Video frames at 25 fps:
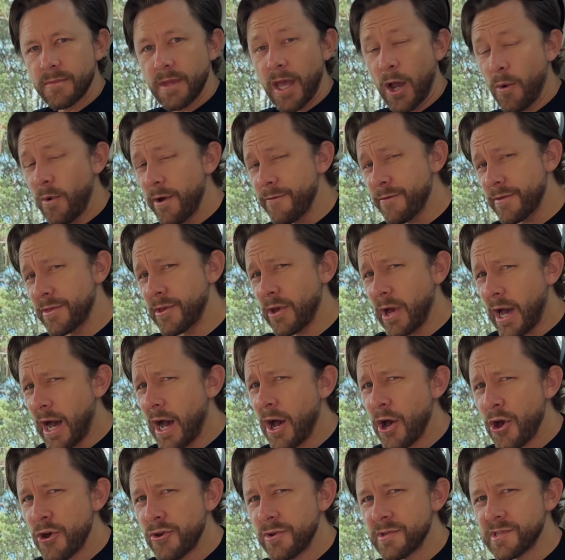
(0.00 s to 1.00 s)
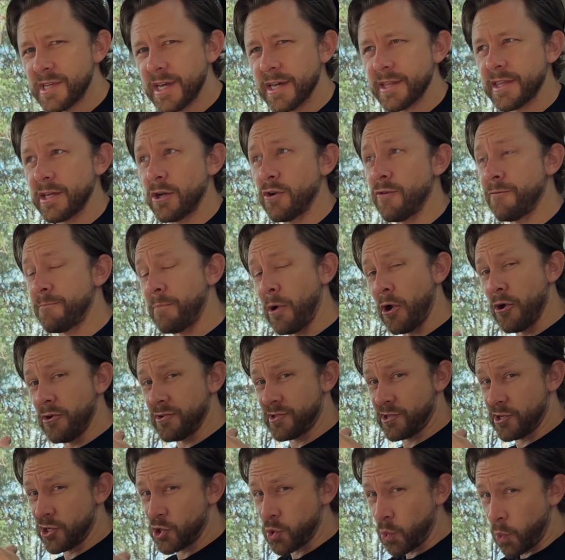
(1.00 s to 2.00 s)
However, there are owners out there of
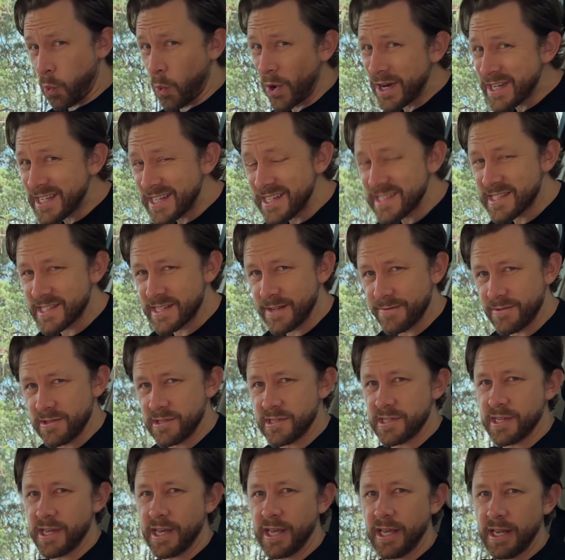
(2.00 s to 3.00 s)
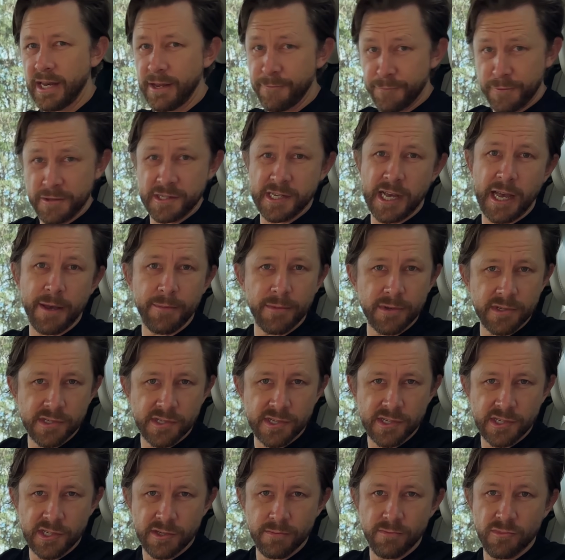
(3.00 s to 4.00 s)
post-2017 infotainment
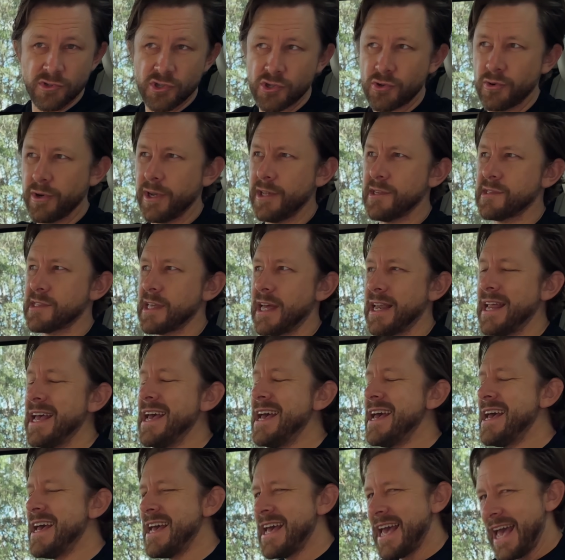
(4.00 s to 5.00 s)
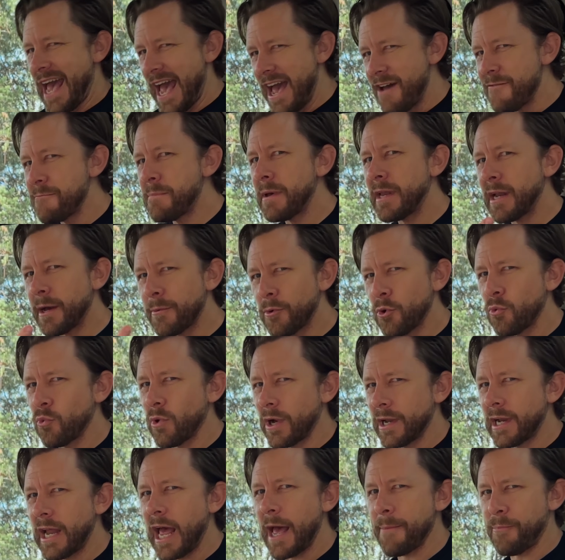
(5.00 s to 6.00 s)
system screens that have been able to
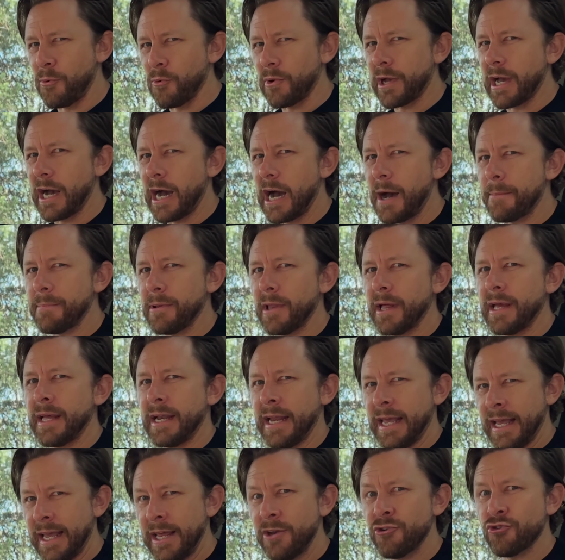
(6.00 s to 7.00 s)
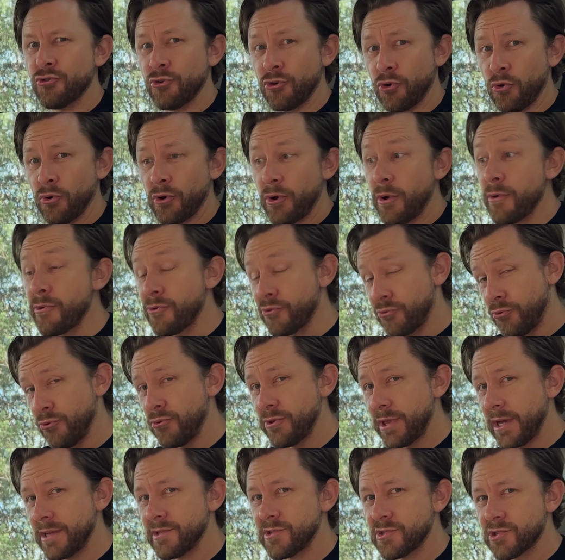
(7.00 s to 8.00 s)
run Apple CarPlay and Android Auto through
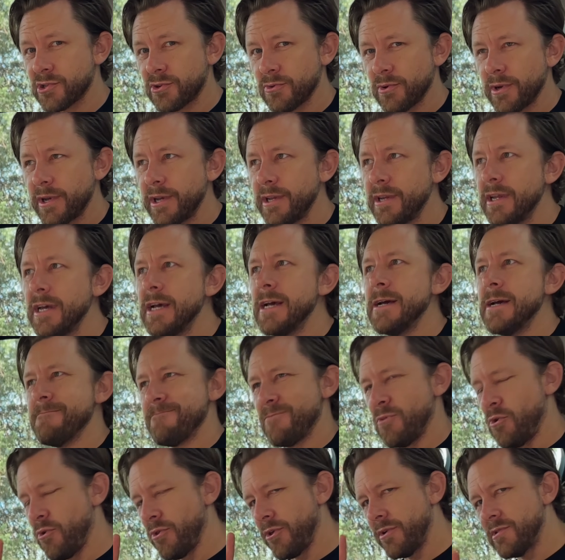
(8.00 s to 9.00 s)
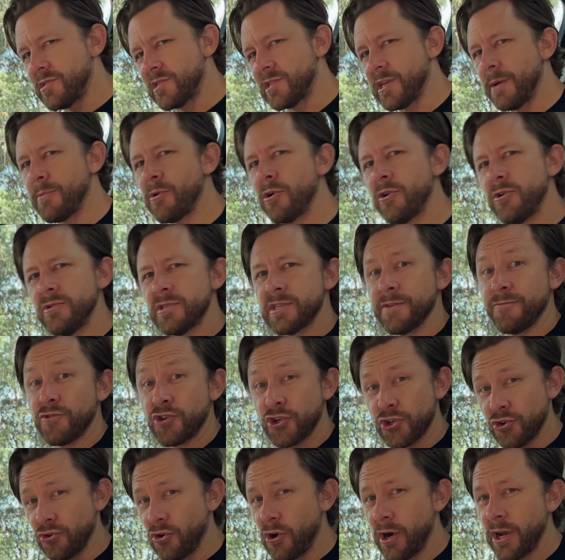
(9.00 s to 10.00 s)
that screen, although some owners have
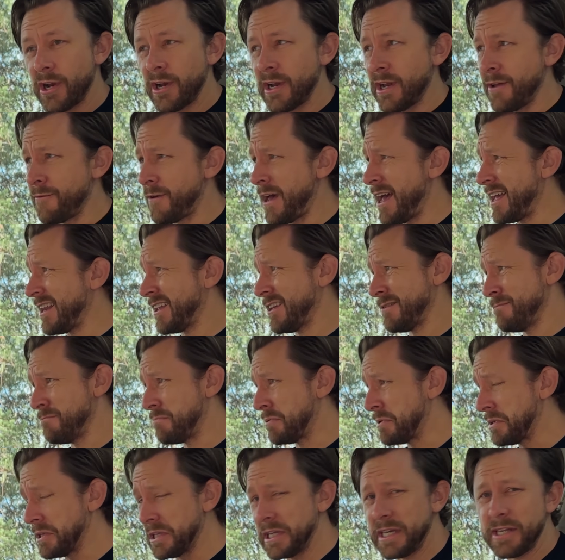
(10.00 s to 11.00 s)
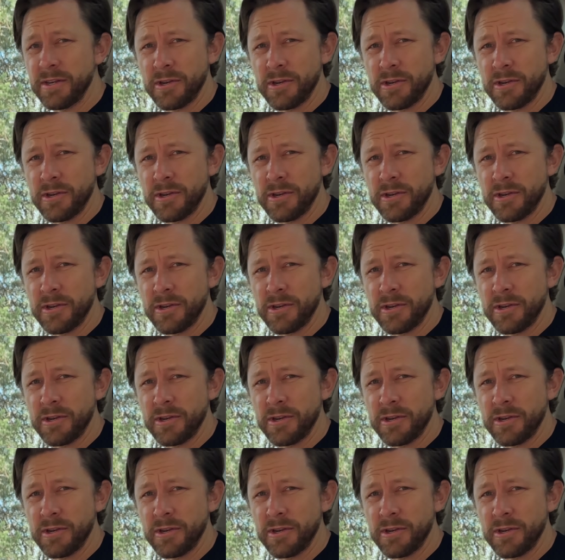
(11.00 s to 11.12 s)
tried it and have had complete